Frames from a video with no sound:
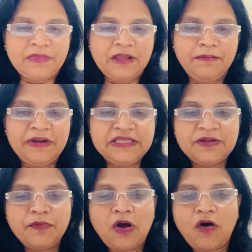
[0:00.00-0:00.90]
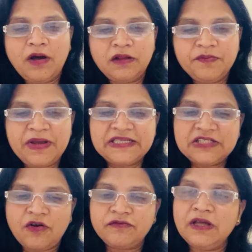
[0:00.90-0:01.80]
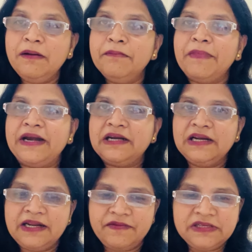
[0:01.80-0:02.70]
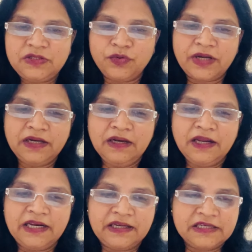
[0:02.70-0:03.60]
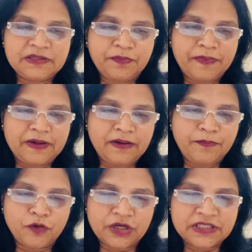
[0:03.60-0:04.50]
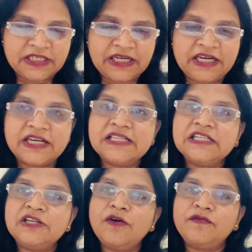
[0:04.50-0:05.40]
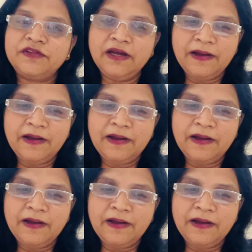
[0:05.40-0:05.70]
Means on the basis of the mental levels, you can increase the potency, intensity of the